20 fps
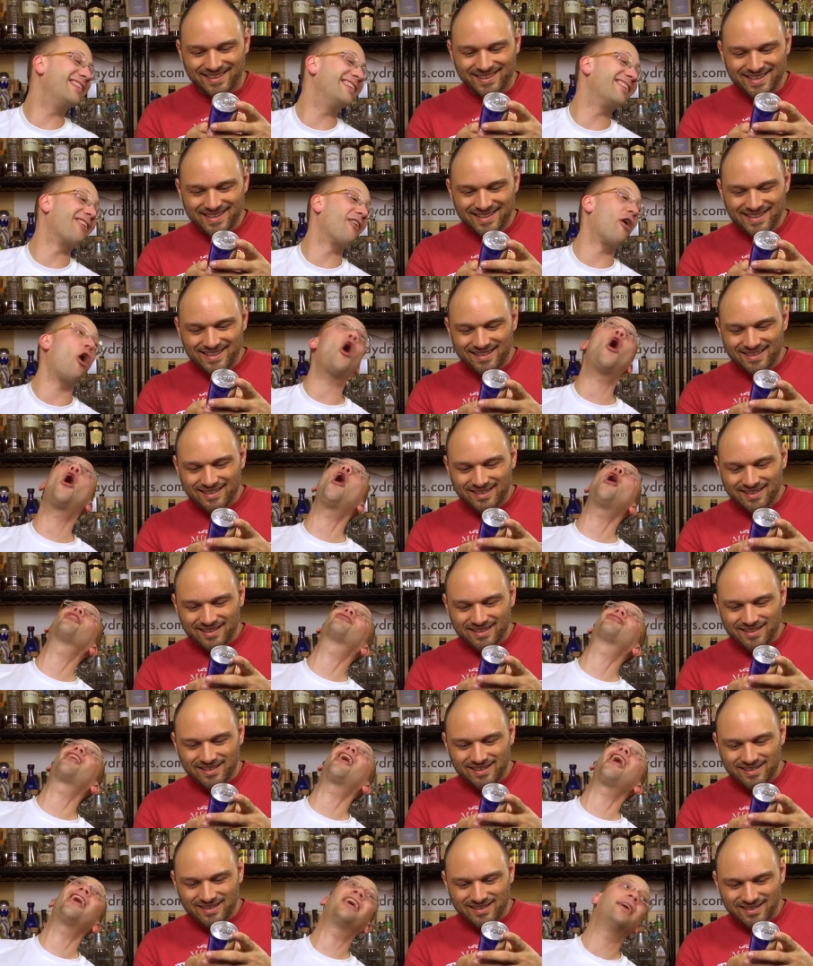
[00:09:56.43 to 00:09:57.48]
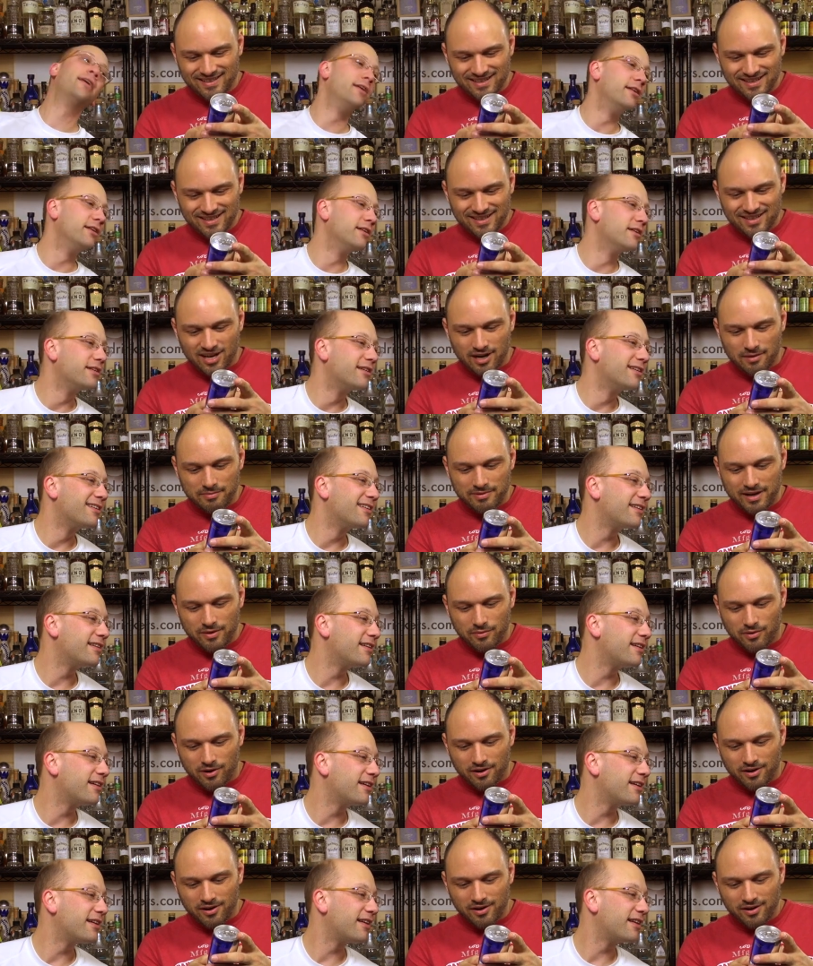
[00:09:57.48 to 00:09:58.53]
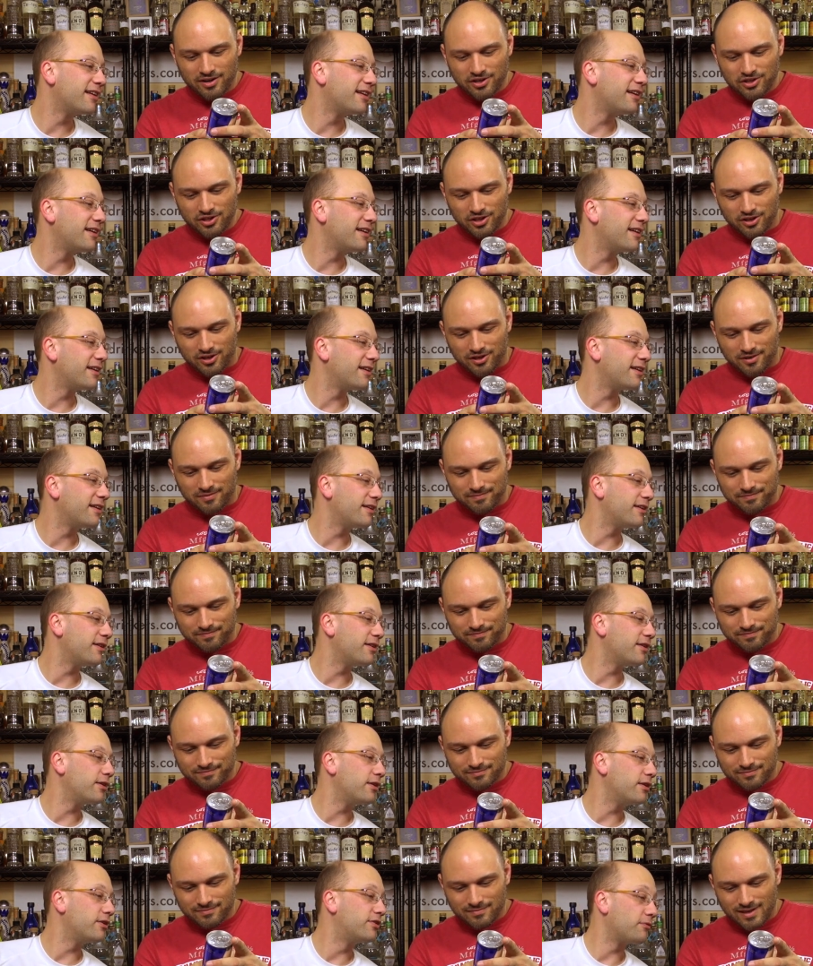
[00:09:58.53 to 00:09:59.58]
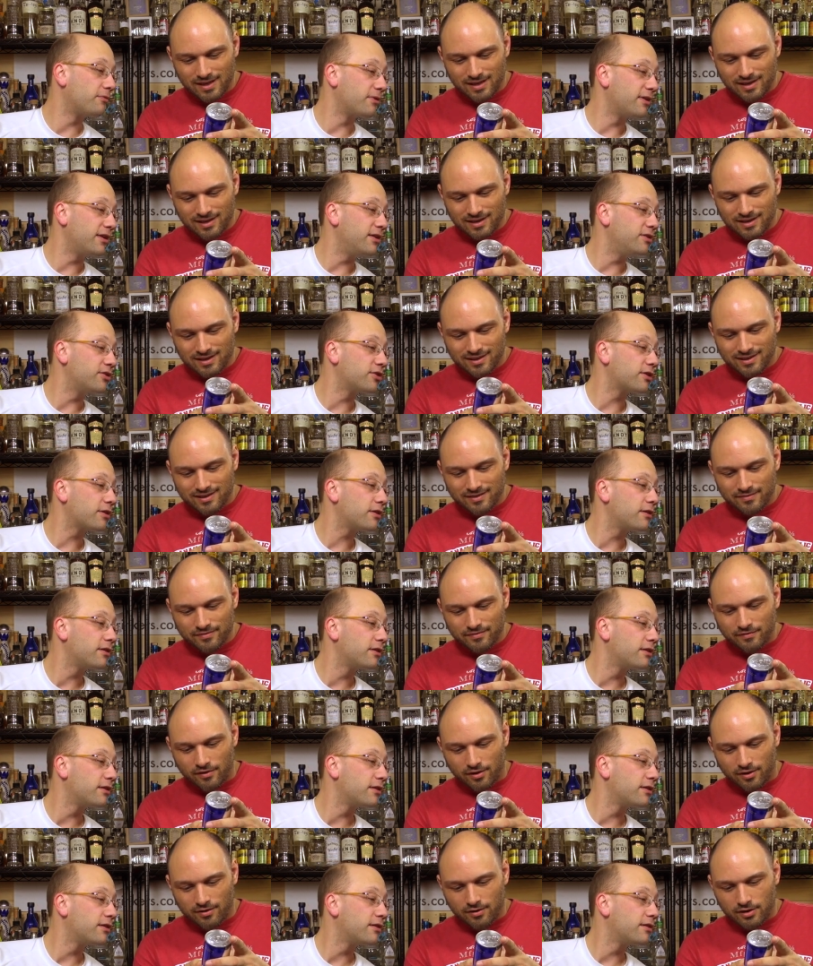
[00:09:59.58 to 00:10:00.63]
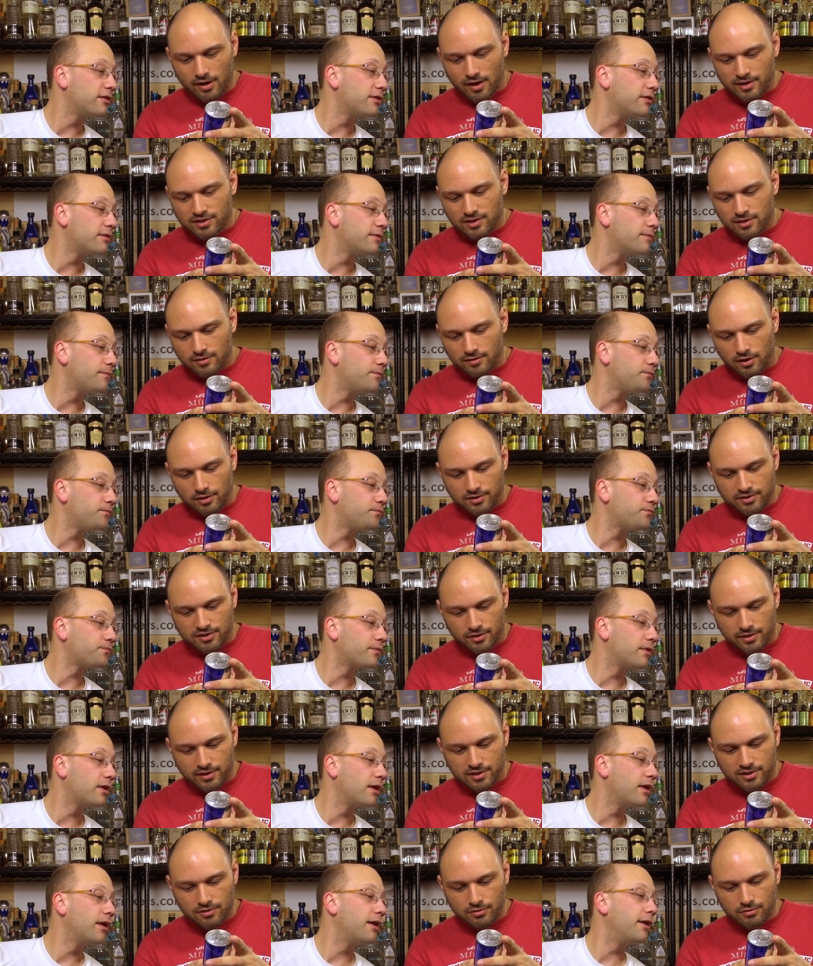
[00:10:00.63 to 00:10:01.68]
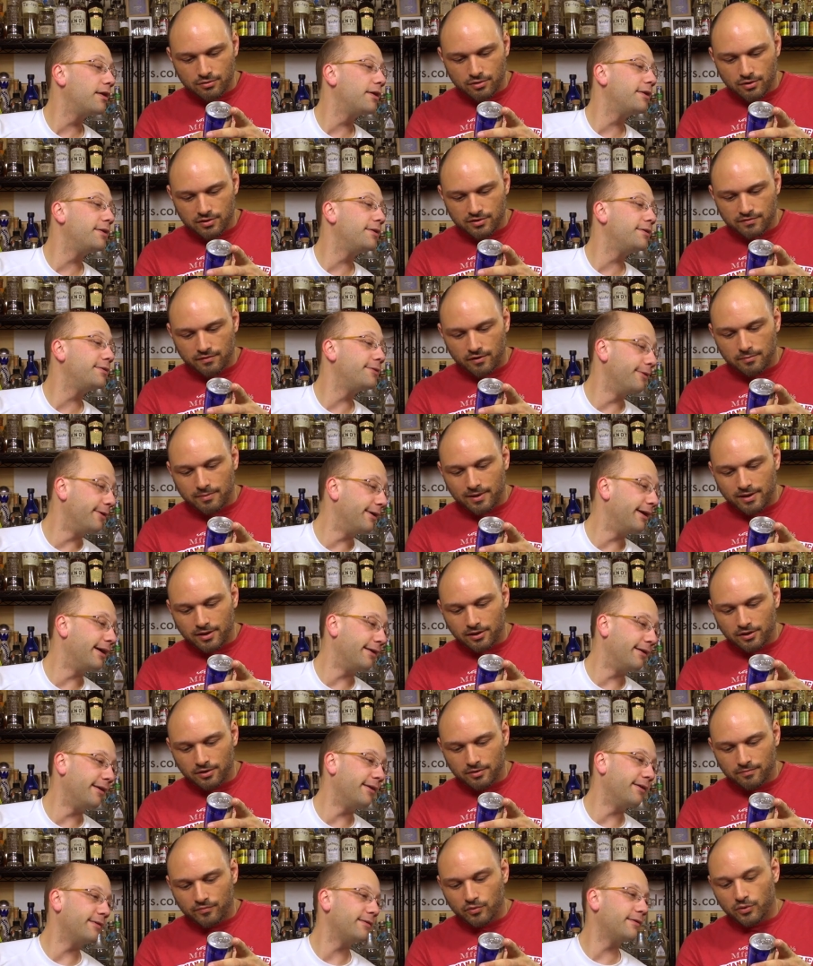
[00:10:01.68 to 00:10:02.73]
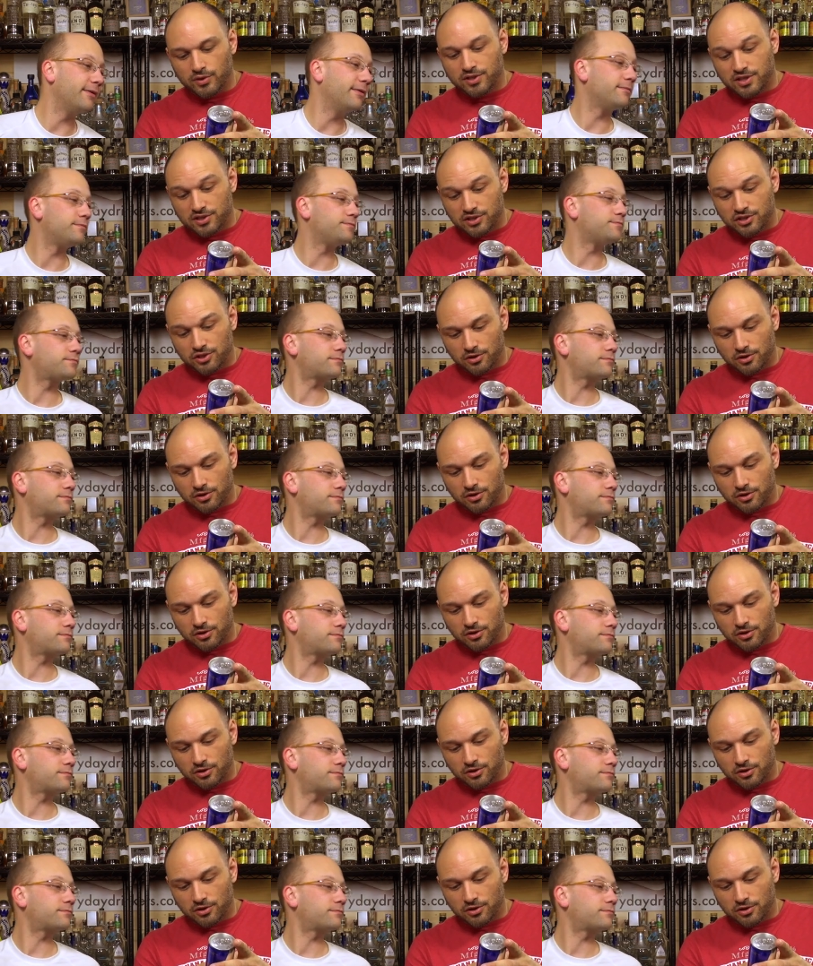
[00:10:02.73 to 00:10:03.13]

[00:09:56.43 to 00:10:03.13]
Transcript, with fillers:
Speaker 1: be there all
Speaker 2: day. Carbonated water, sugar. Is it really sugar? Fo uh, no, sorry, sucrose, followed which is